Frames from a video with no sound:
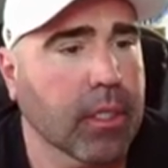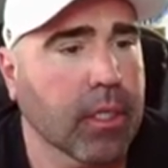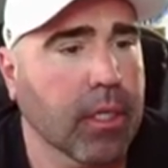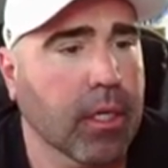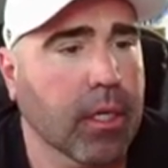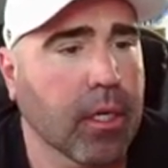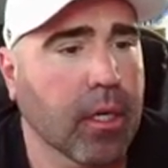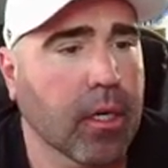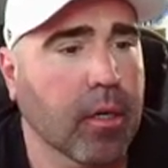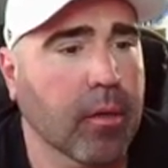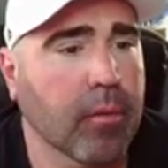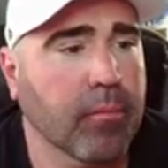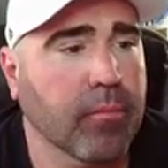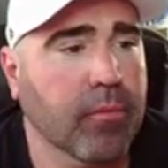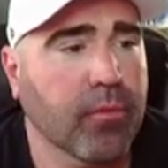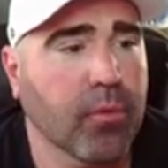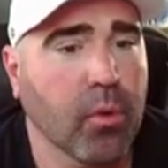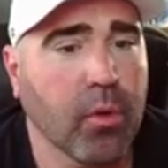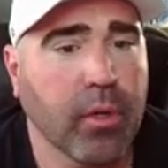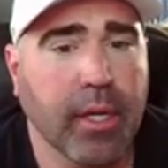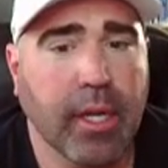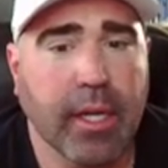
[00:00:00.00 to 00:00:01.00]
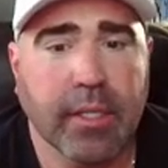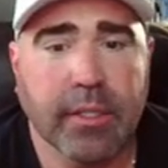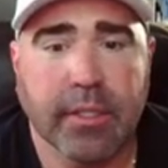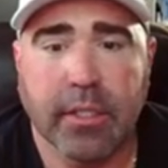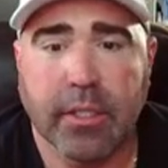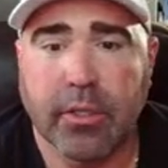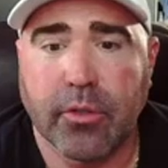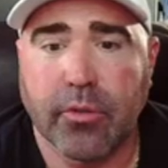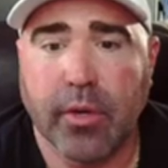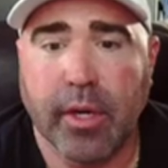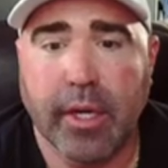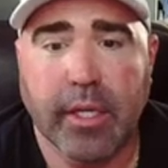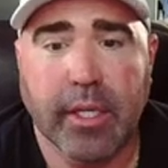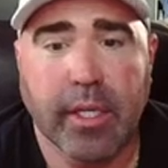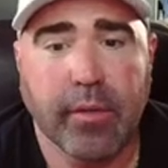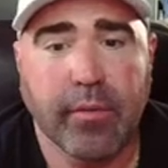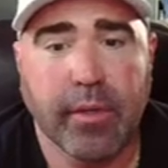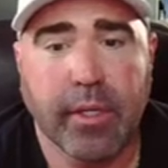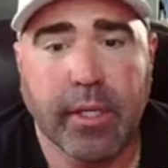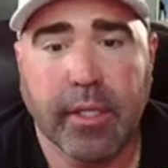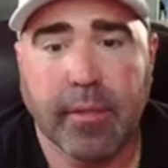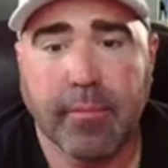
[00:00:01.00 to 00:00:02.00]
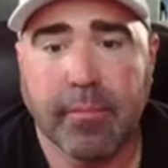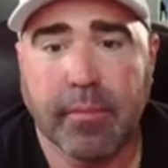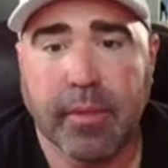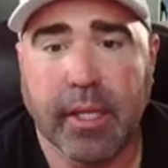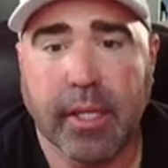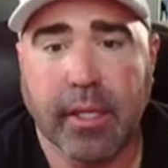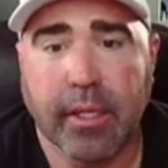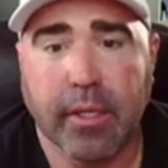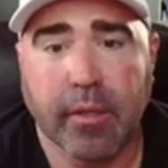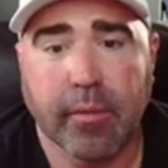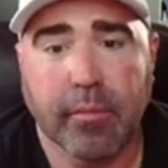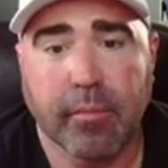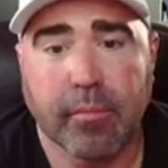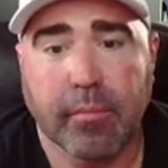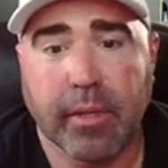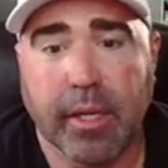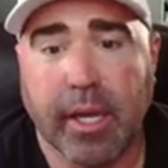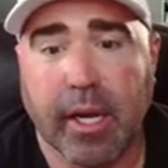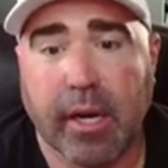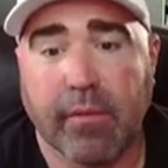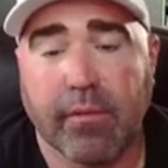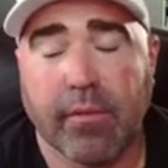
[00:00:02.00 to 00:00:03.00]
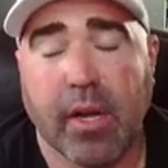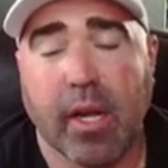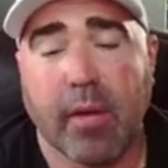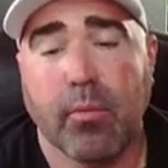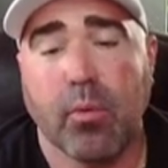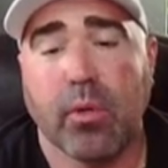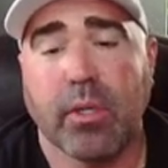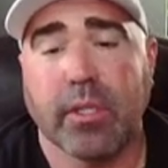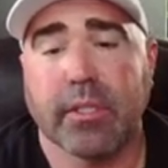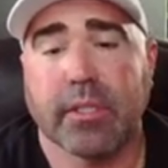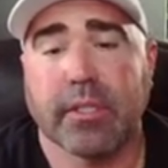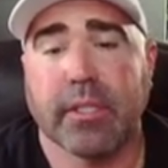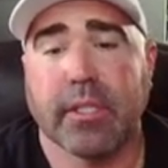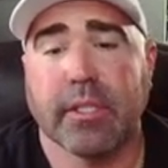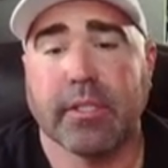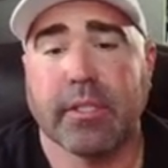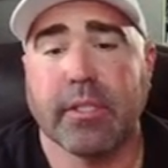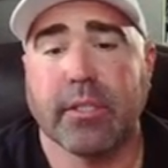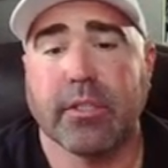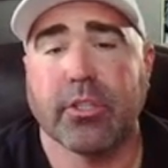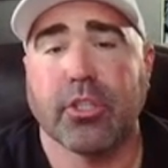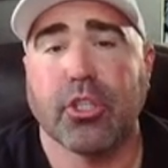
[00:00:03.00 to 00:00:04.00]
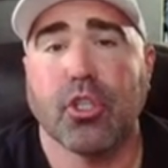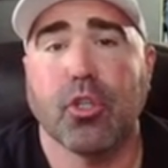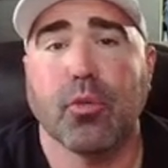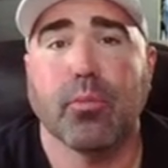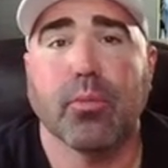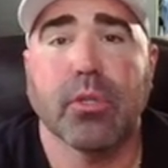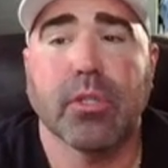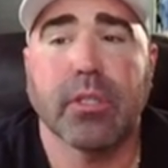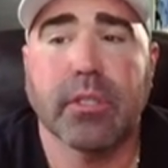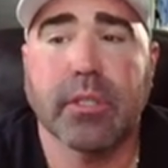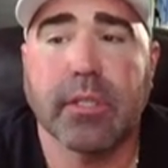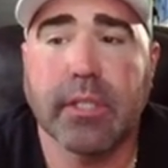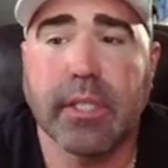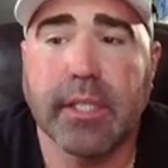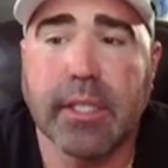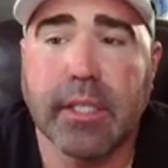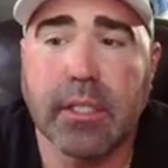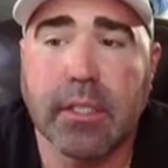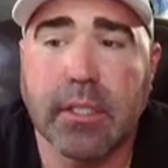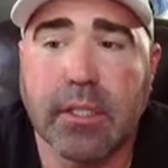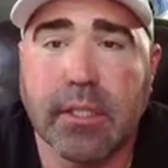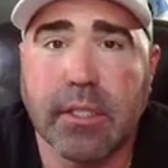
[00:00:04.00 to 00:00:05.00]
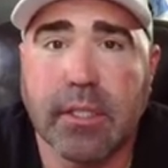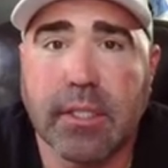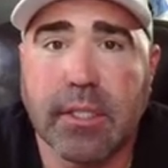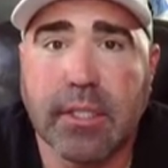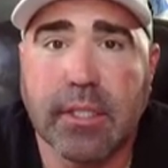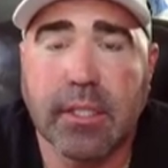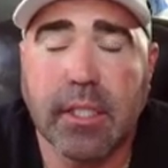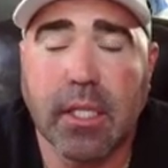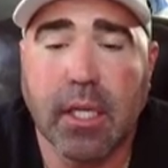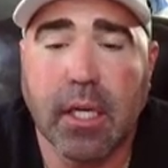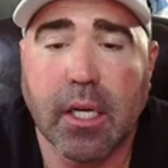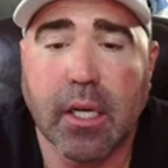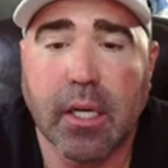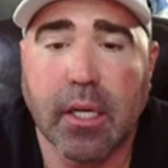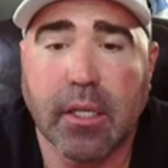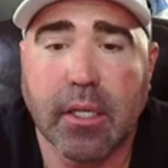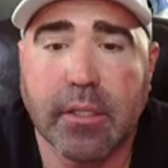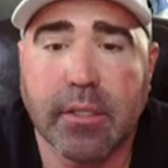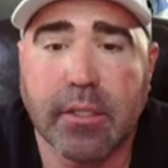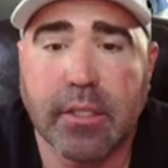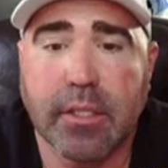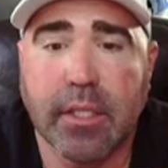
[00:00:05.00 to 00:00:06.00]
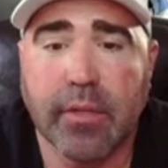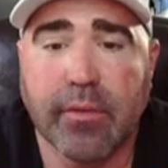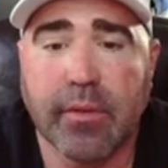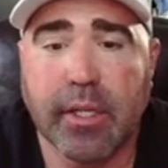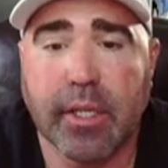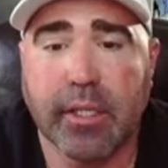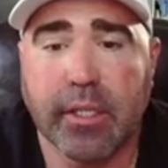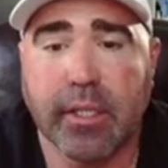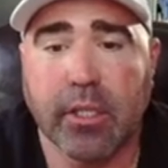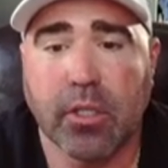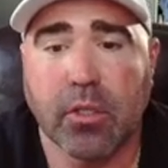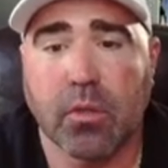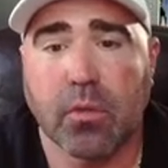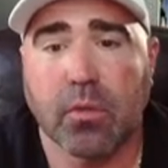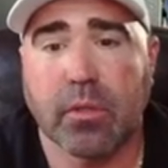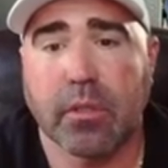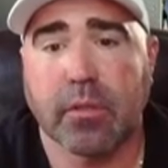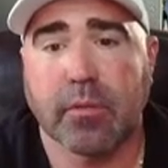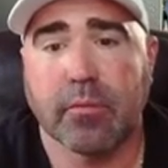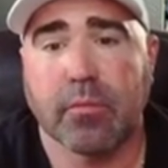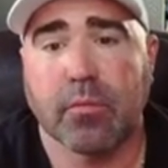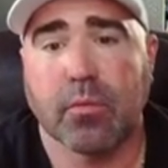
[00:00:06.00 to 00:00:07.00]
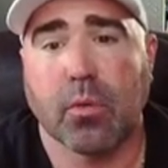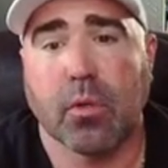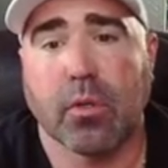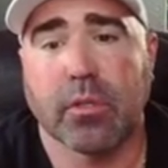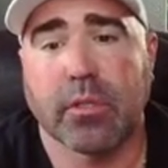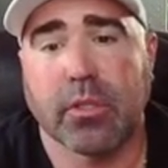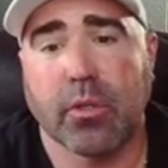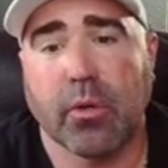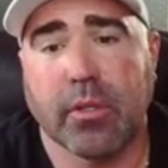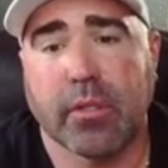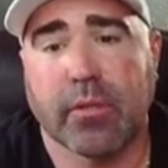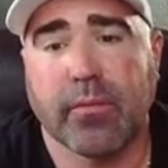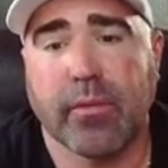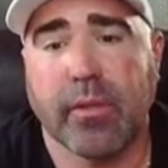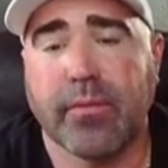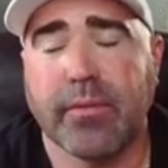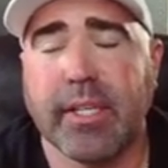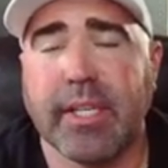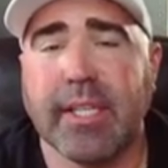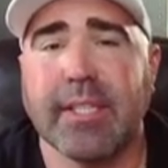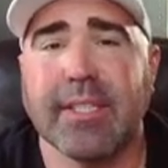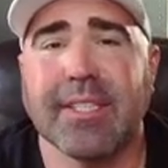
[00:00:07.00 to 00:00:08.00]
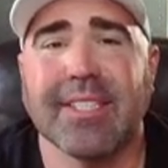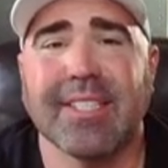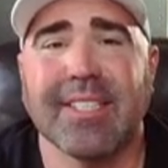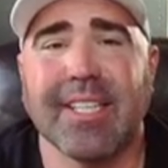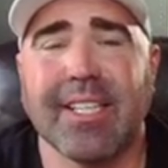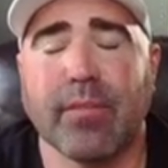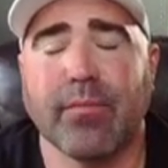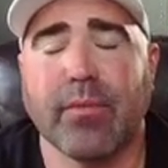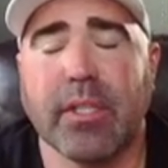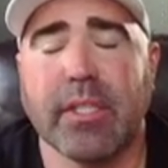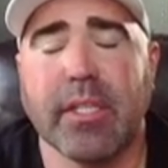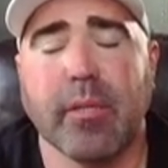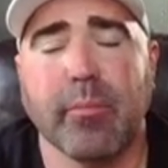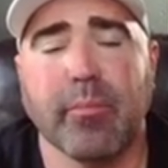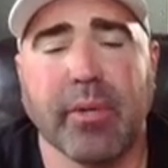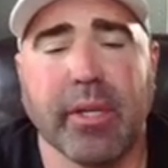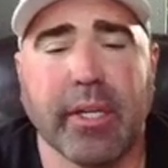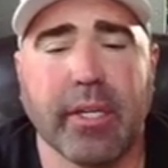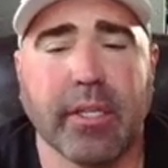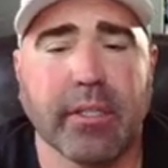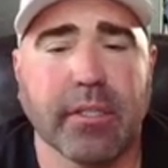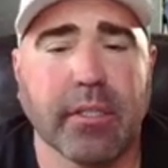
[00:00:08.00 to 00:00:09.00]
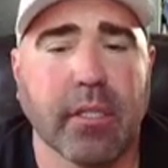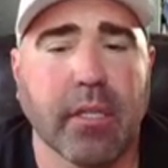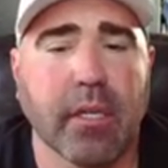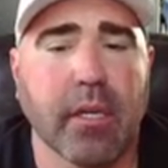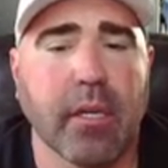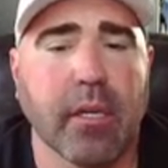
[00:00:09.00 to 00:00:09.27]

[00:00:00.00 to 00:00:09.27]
Um, Ford has a great dividend. They are, they got a five point six two percent uh, dividend yield, or so it's fifteen cent, fifteen pennies